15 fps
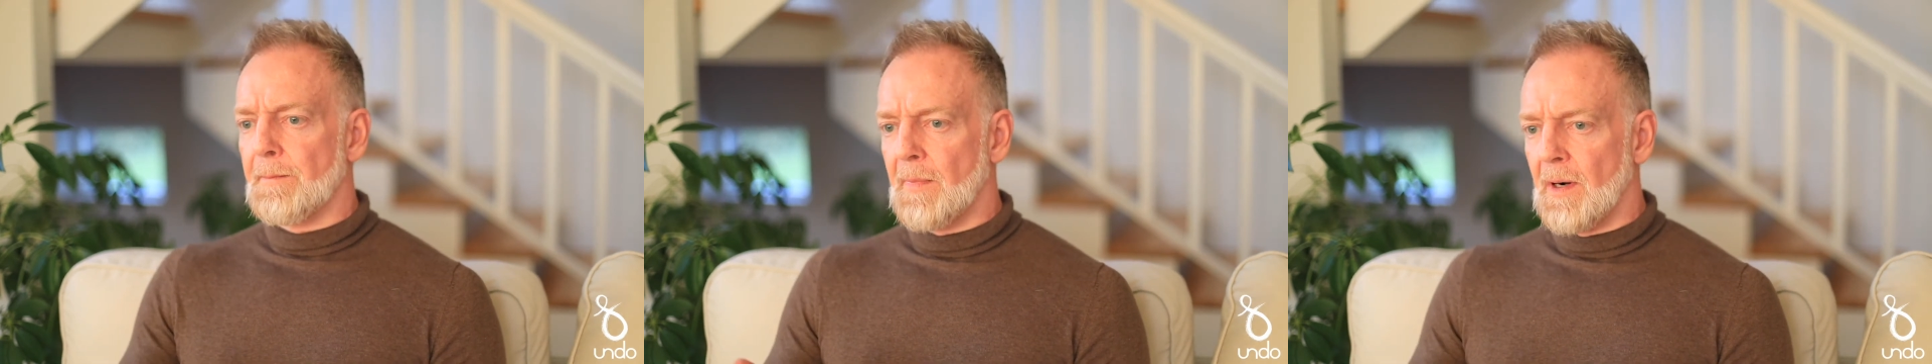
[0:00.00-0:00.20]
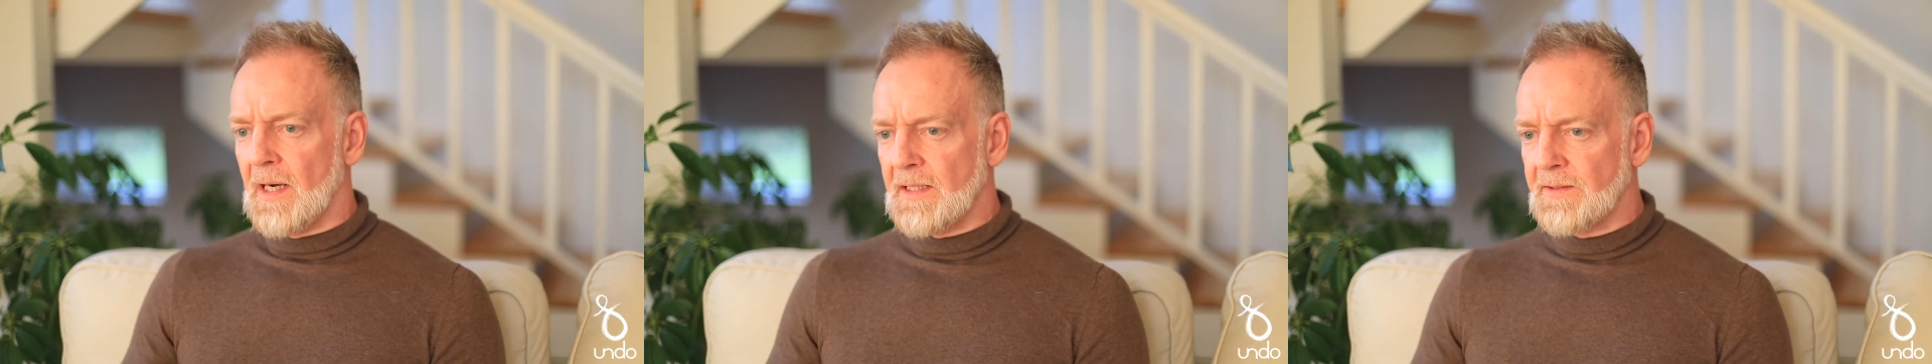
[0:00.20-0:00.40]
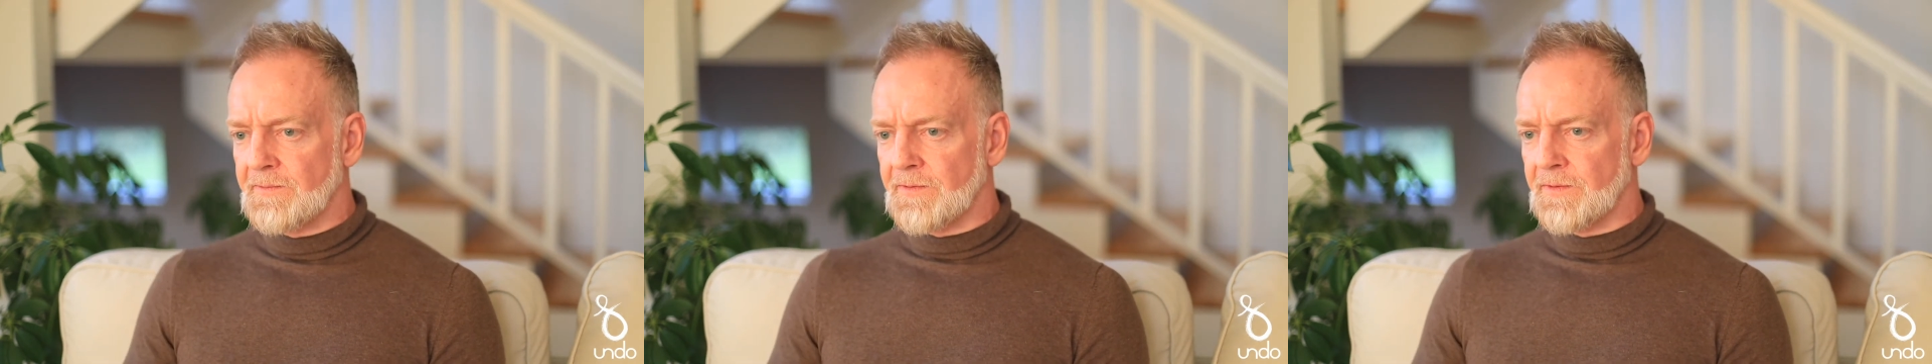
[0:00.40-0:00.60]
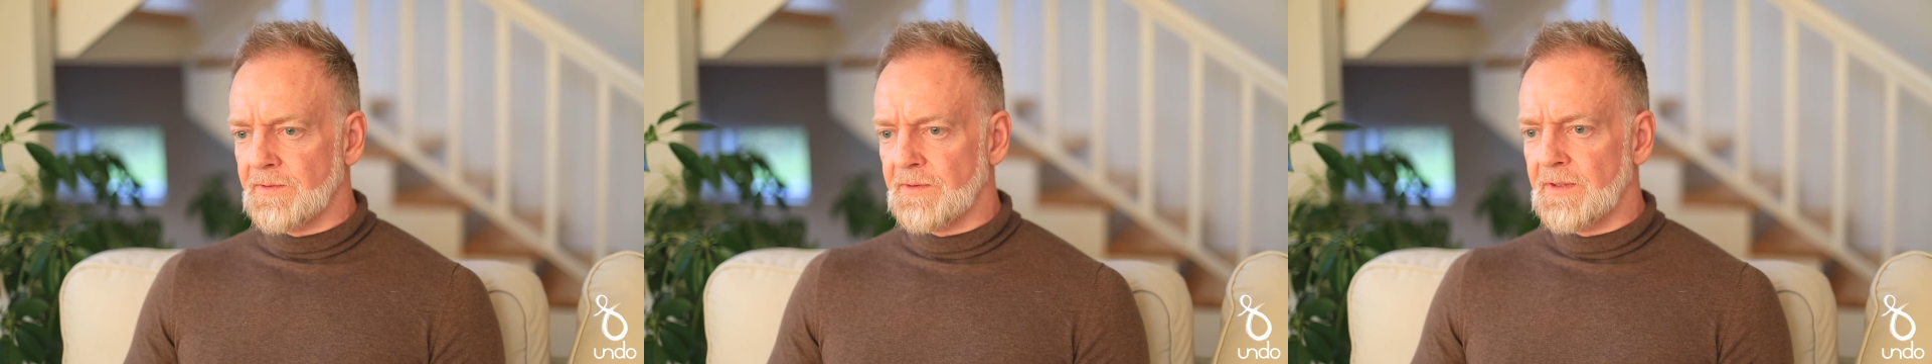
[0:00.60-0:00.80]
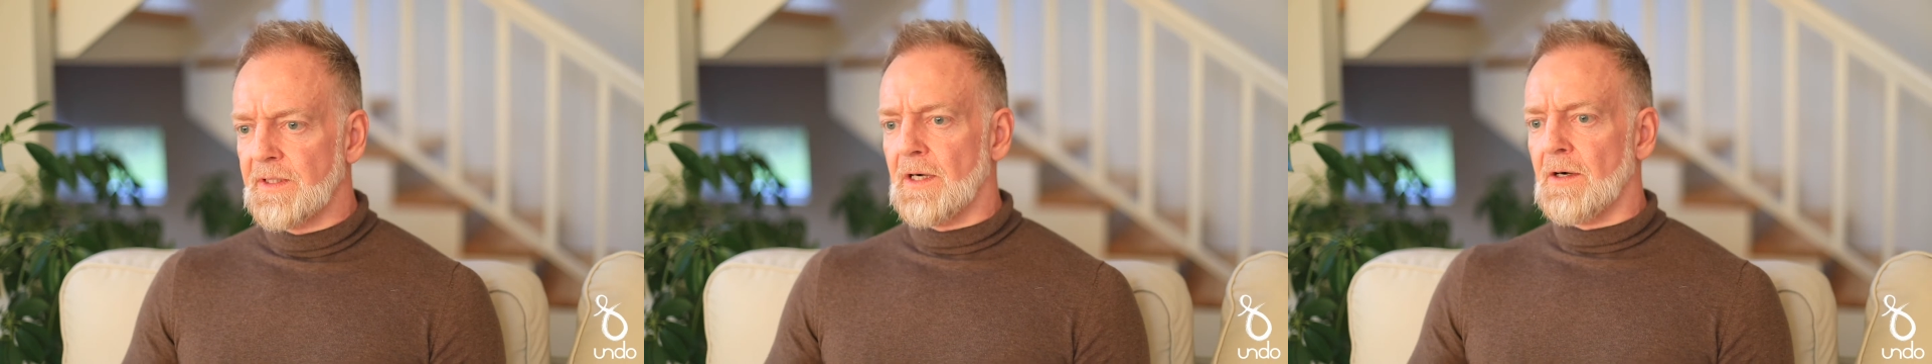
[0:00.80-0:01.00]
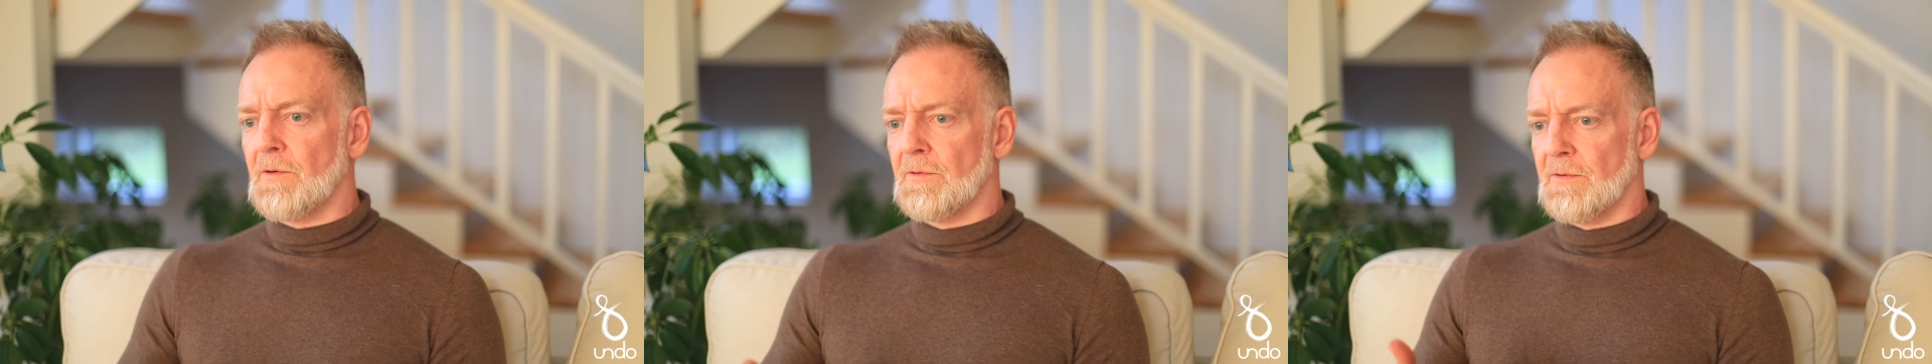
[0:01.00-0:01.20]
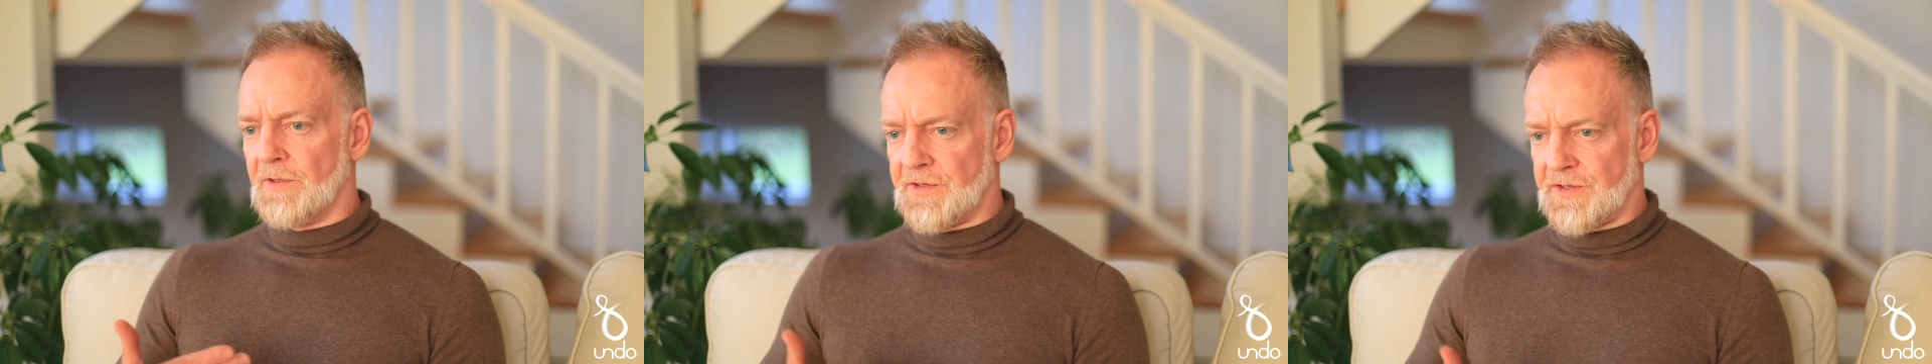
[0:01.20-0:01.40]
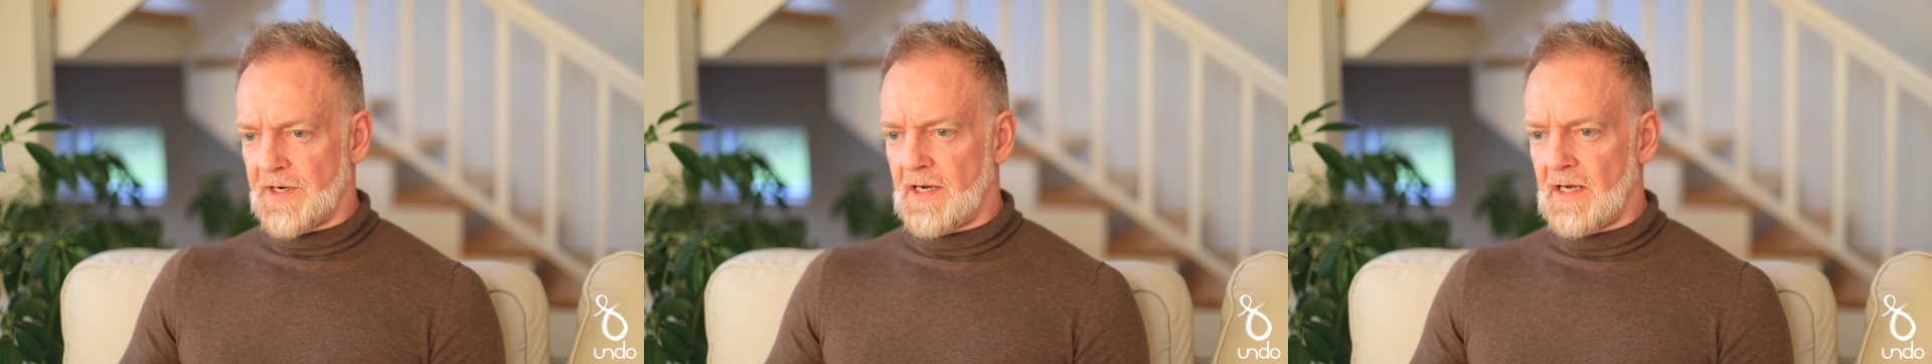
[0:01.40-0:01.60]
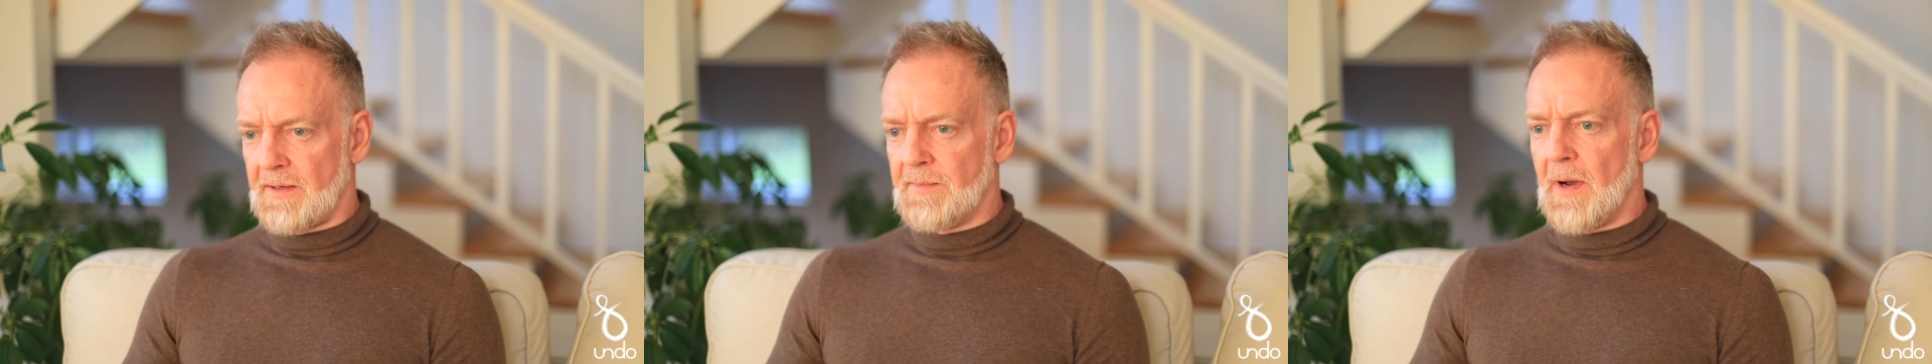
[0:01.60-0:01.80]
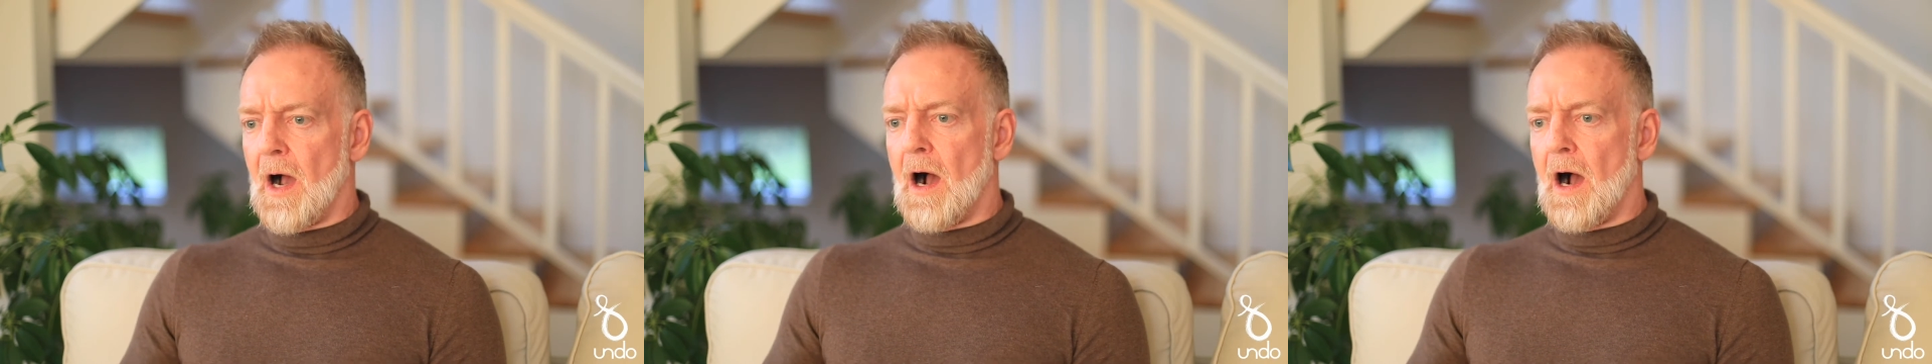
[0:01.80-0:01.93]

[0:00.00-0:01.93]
mindful all the time,